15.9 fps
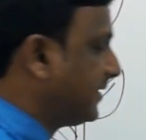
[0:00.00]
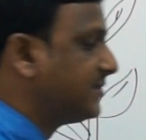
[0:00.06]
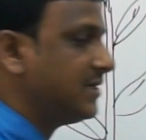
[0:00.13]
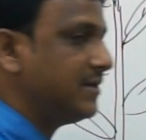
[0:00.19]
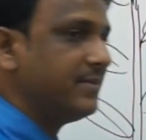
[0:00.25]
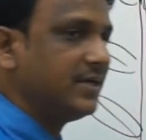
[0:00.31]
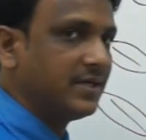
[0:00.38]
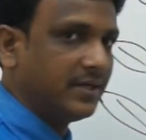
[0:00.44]
it is
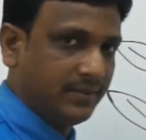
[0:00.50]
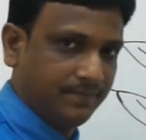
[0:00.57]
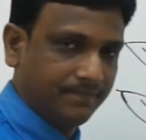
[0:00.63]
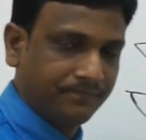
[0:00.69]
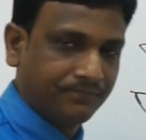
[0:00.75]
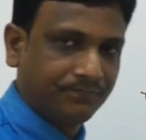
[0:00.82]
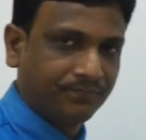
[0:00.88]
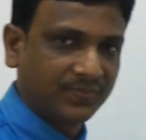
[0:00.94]
limited
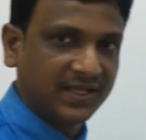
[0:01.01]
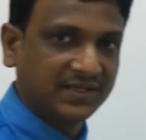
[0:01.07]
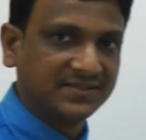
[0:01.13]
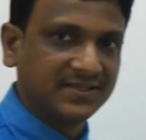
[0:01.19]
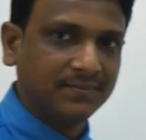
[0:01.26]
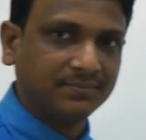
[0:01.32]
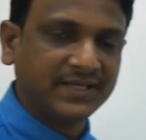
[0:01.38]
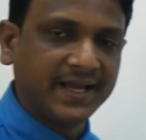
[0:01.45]

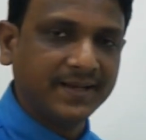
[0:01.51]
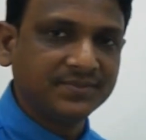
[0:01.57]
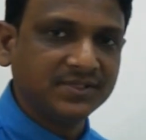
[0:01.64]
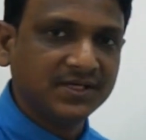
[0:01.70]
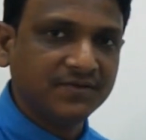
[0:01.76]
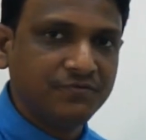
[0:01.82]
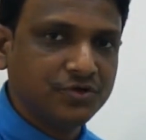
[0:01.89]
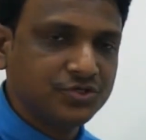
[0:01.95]

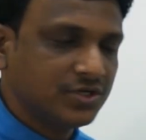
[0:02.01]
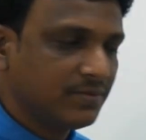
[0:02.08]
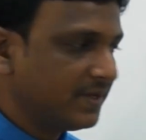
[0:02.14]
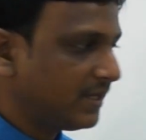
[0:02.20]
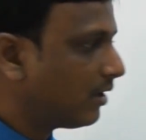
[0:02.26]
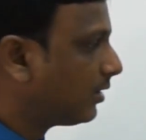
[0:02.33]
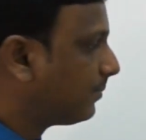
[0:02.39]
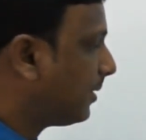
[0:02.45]
sometimes diffusion
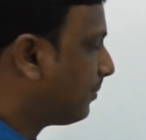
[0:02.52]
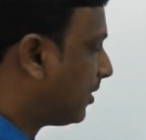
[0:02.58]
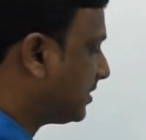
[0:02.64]
may not be